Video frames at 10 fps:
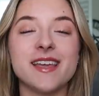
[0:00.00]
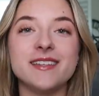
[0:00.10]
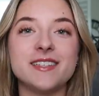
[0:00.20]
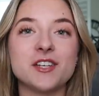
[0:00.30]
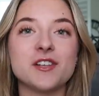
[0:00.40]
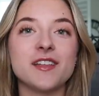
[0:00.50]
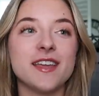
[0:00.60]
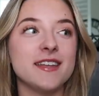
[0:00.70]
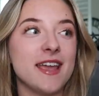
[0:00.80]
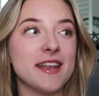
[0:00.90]
a
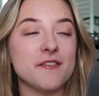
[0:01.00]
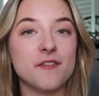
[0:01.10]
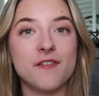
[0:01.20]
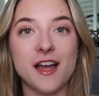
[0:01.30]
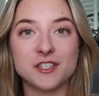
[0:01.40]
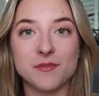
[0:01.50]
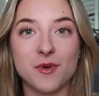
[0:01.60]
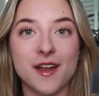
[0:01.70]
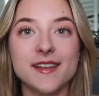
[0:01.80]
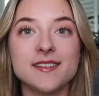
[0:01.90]
digitally native fashion
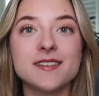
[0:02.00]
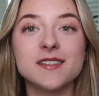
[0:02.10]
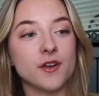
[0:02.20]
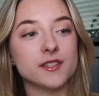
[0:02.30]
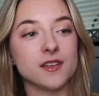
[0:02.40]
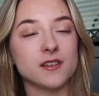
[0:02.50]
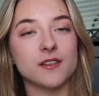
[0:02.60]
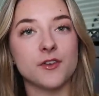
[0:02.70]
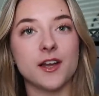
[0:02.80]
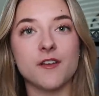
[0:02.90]
brand focused on
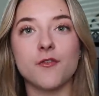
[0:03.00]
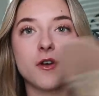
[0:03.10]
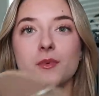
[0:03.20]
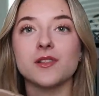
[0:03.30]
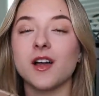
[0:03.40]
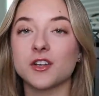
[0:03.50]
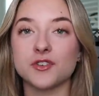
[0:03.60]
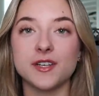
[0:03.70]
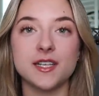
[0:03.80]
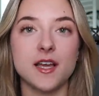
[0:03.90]
delivering affordable
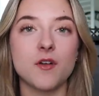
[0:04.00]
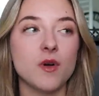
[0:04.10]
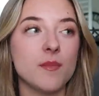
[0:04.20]
luxury to young